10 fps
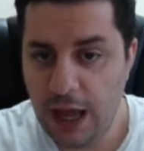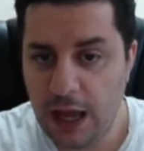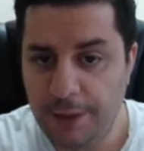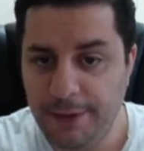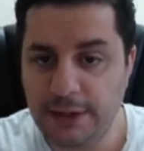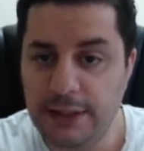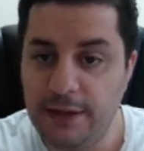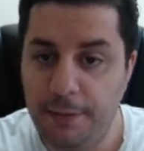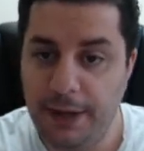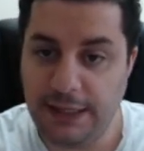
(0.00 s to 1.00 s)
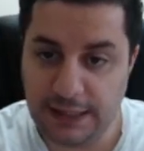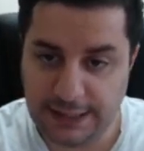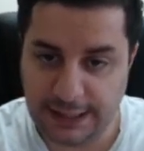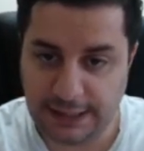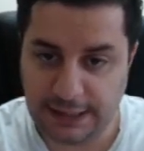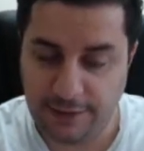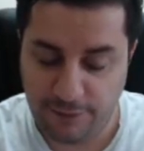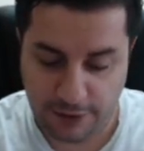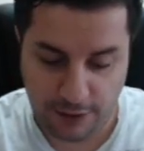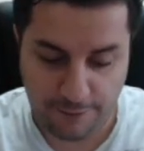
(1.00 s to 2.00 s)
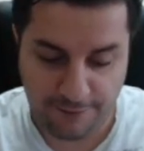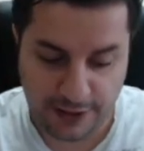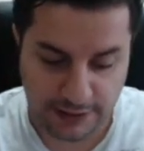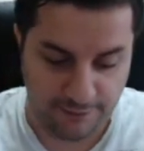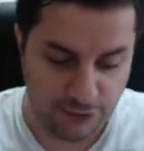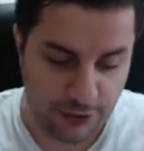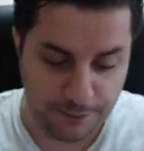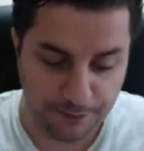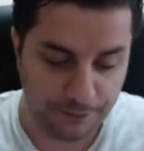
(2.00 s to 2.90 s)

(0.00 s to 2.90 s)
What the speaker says: I'm using the base 16 for the offensive tree.